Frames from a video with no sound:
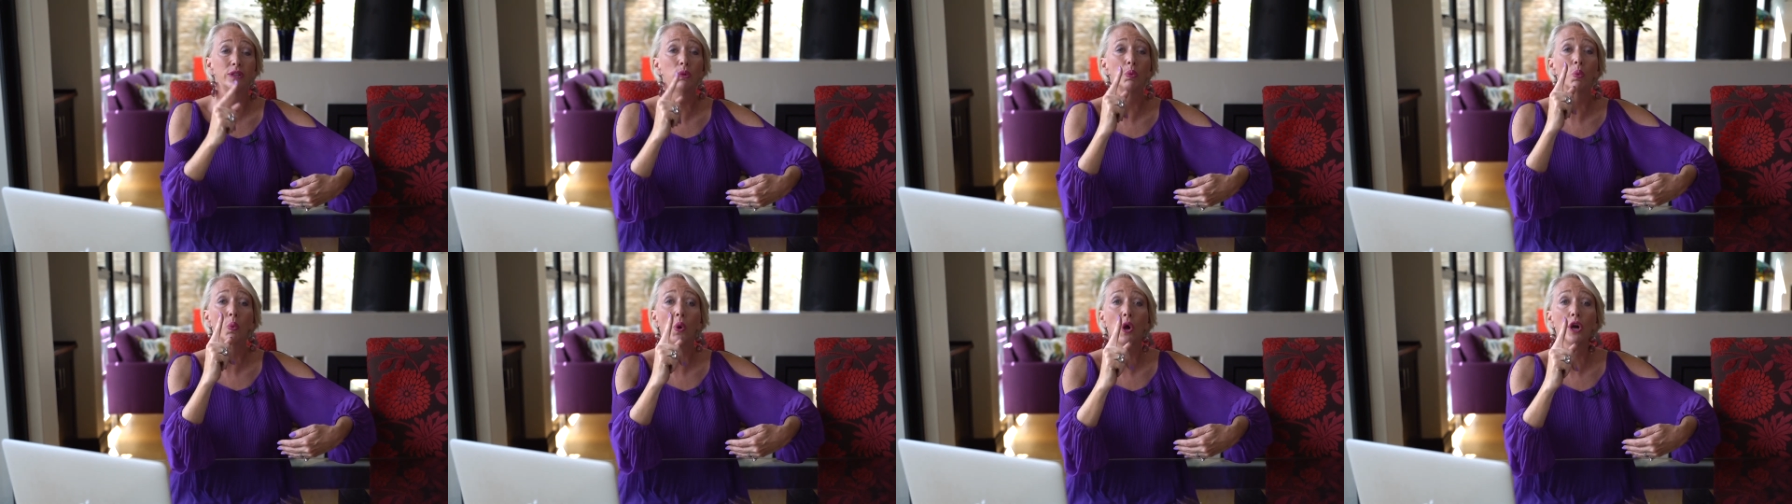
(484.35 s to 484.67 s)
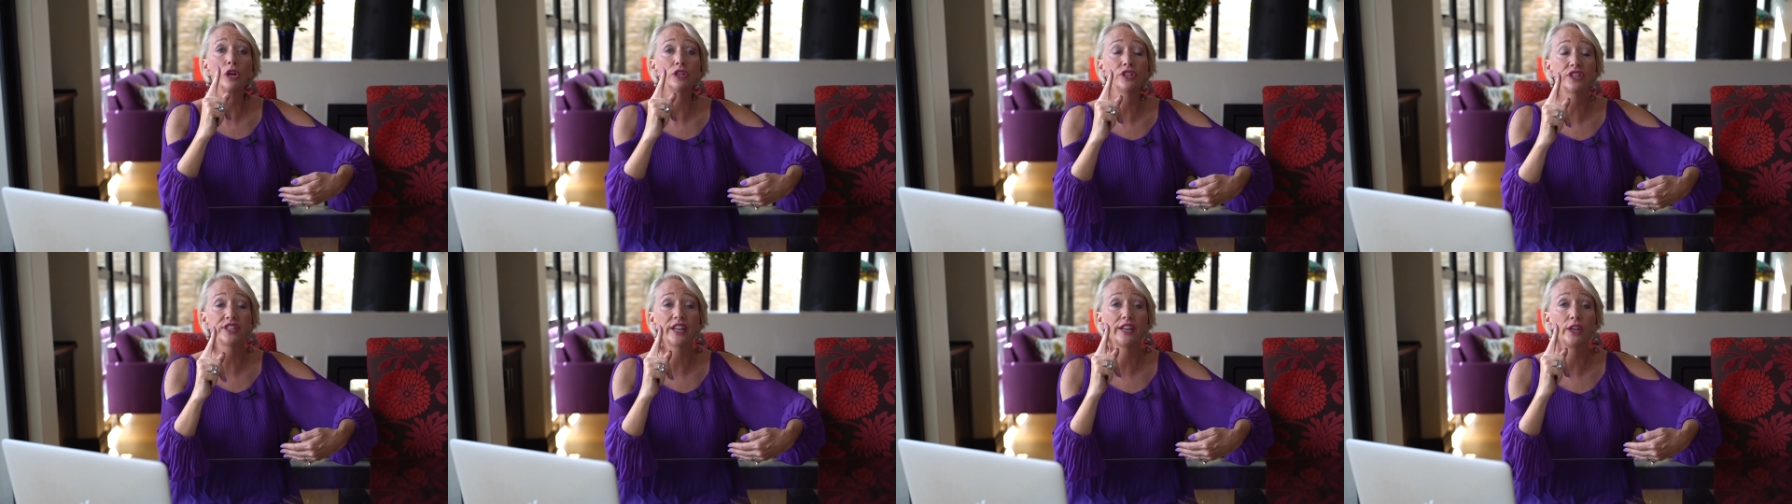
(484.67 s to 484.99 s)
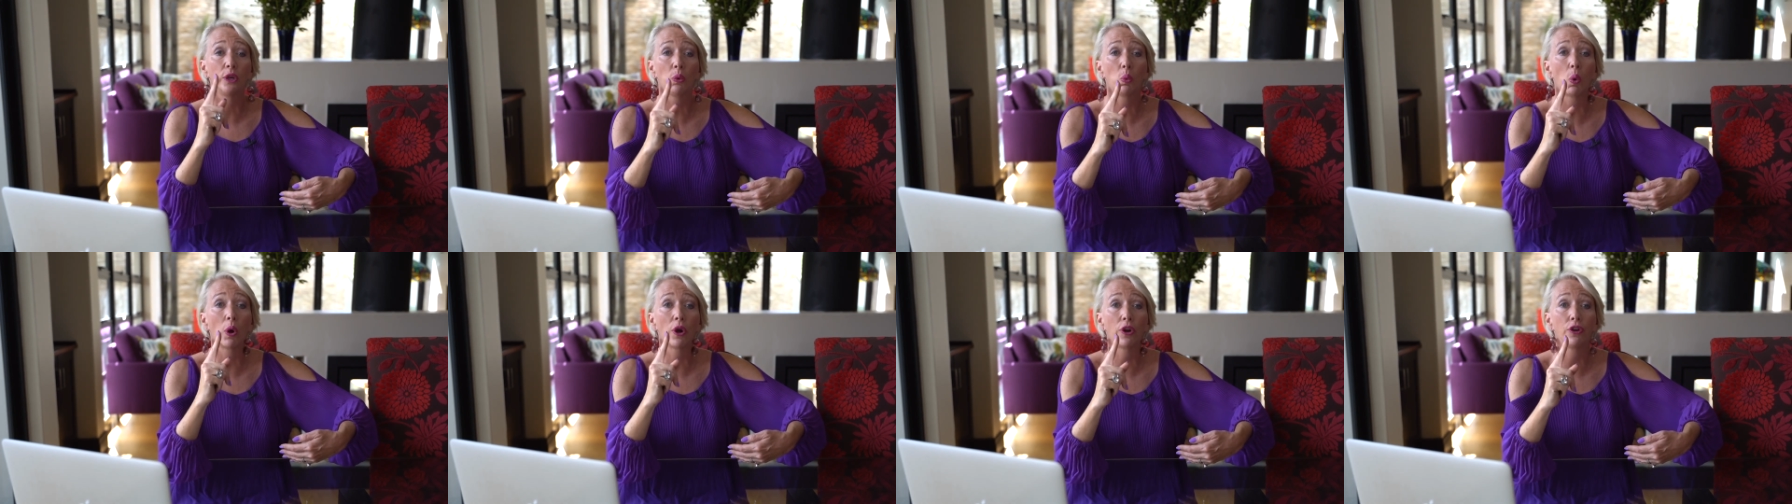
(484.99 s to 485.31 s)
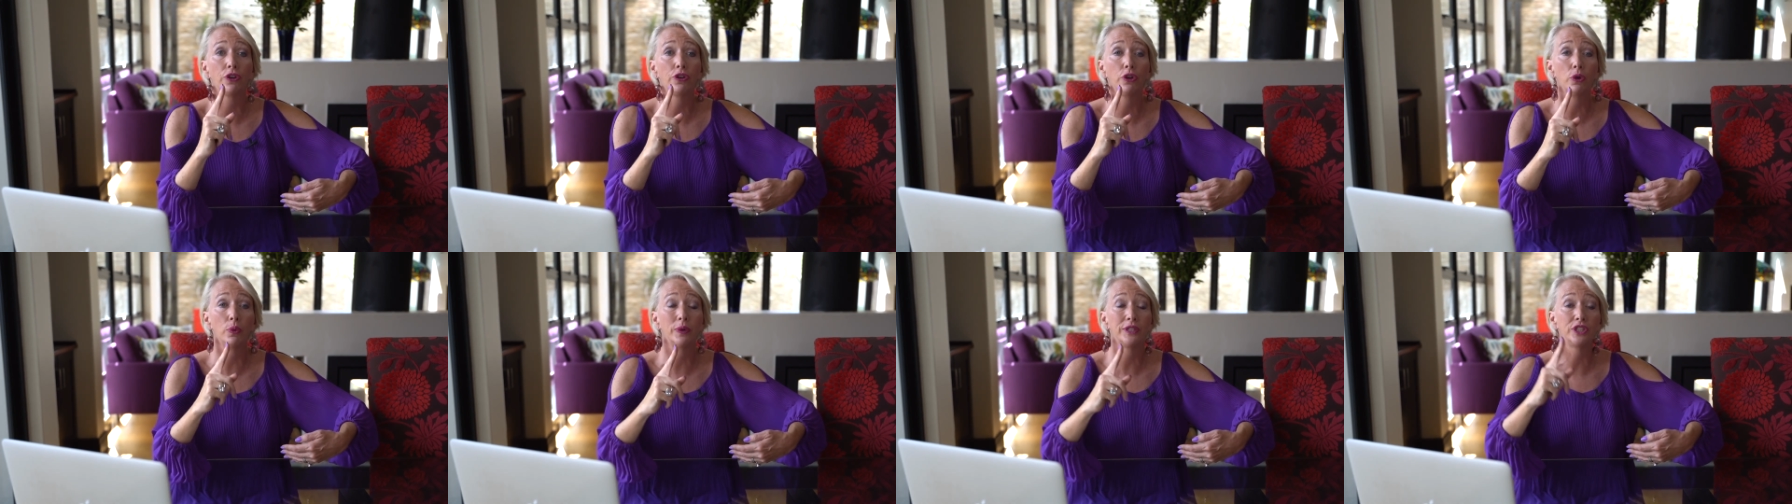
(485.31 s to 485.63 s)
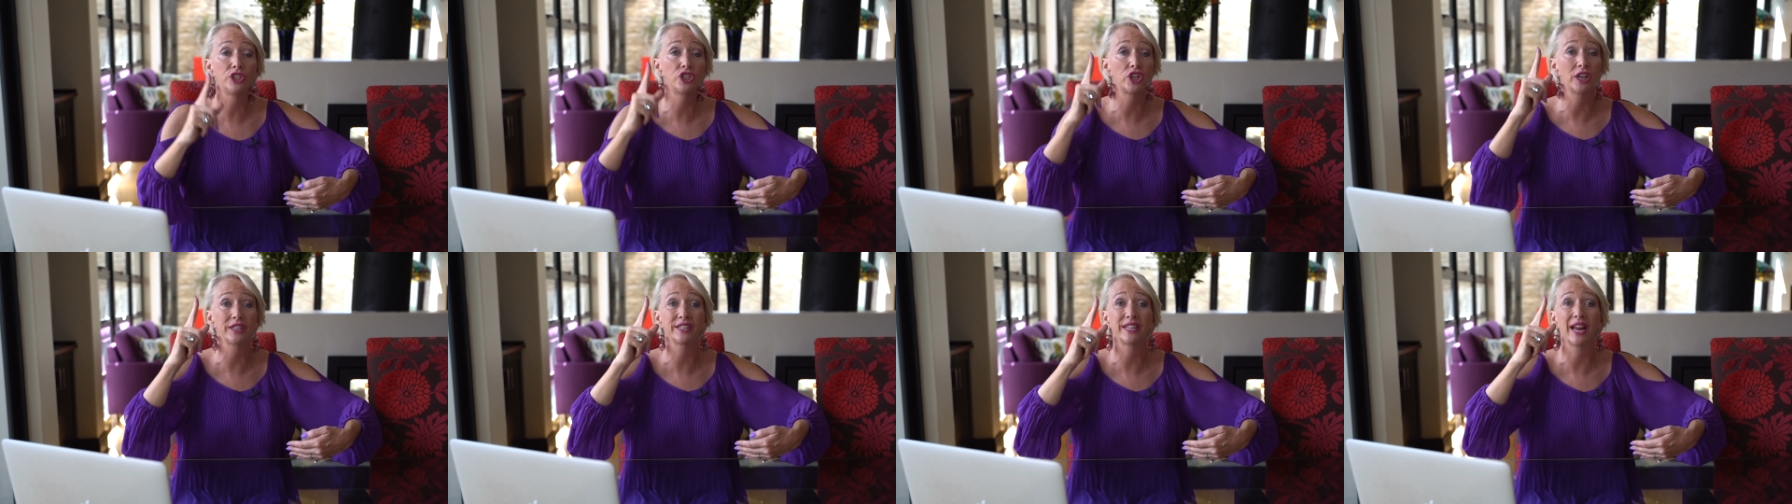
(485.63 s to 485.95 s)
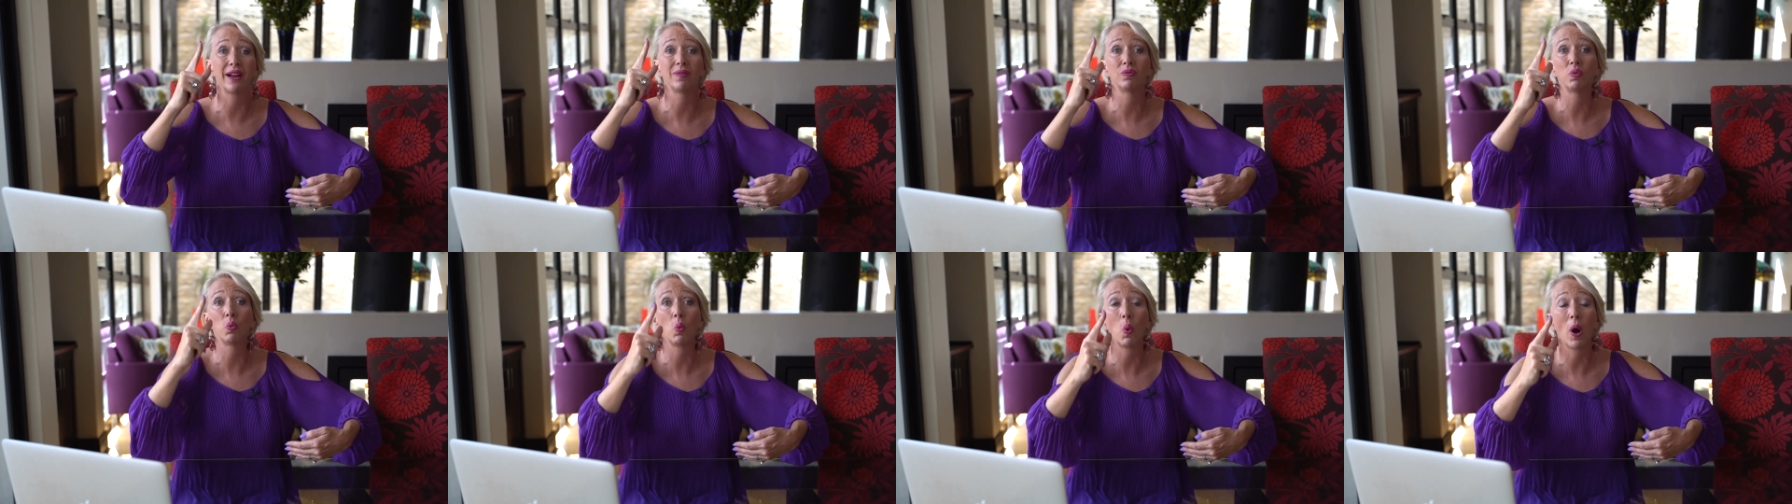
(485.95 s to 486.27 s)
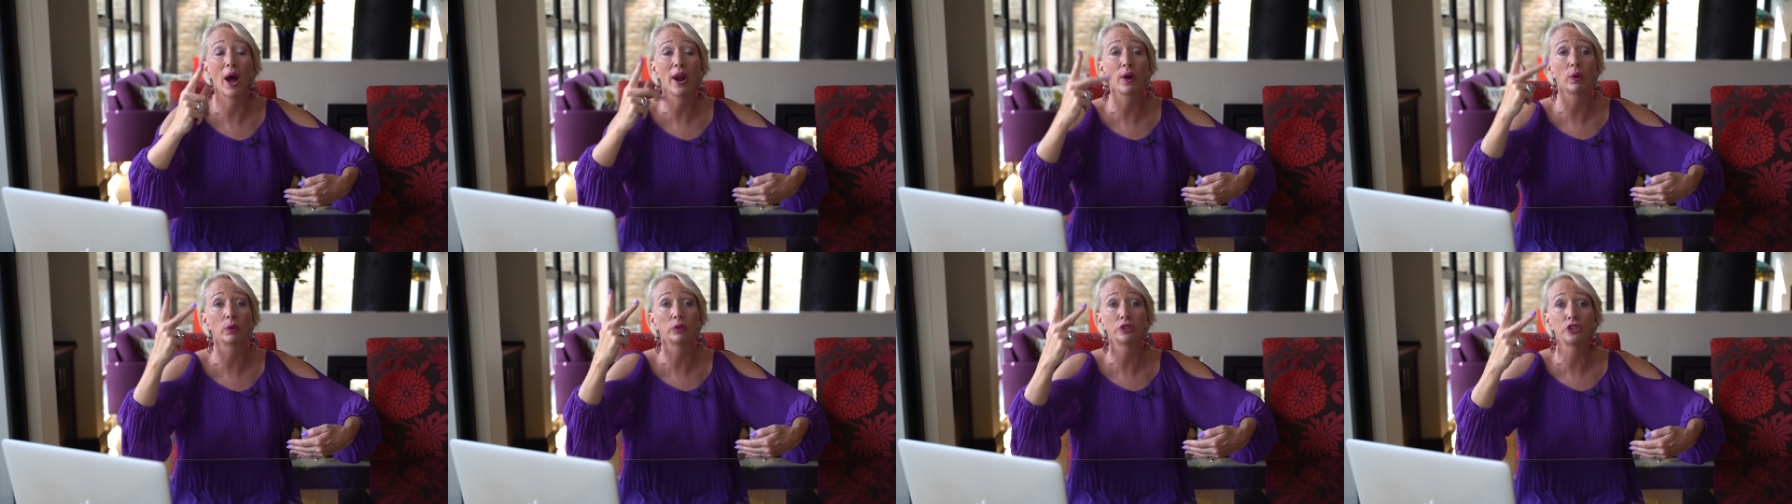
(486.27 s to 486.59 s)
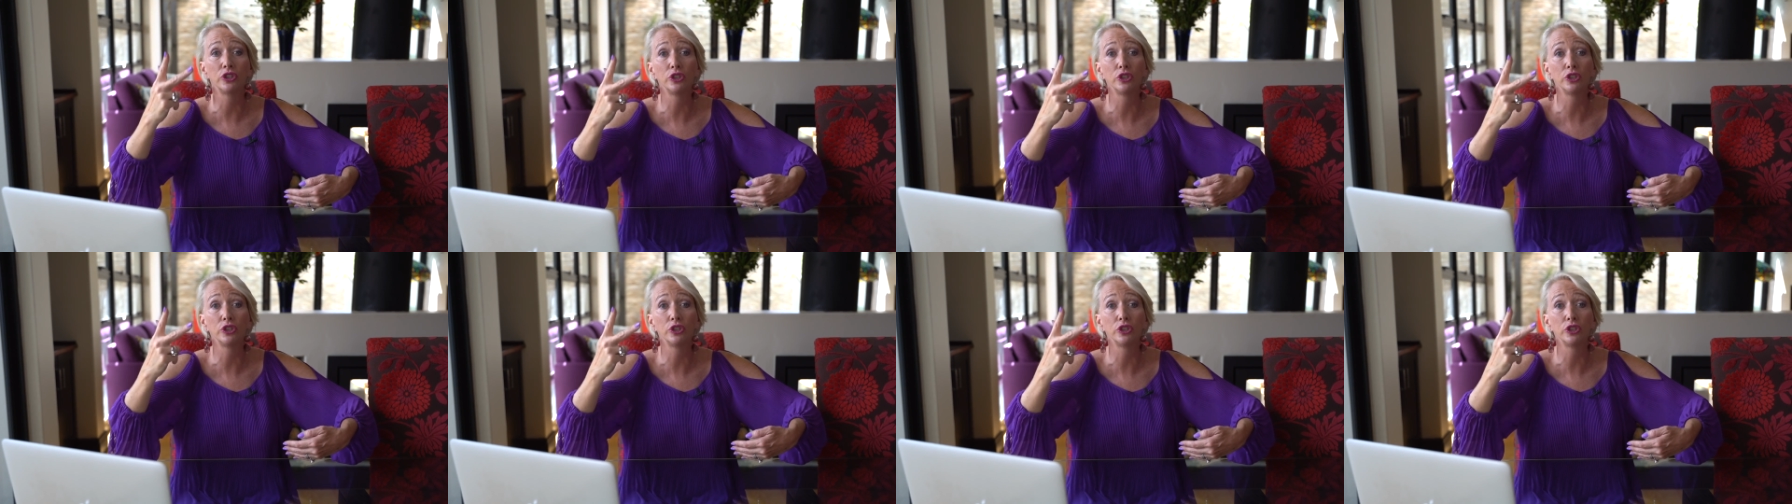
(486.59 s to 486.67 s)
The worst thing you want to do is just have one or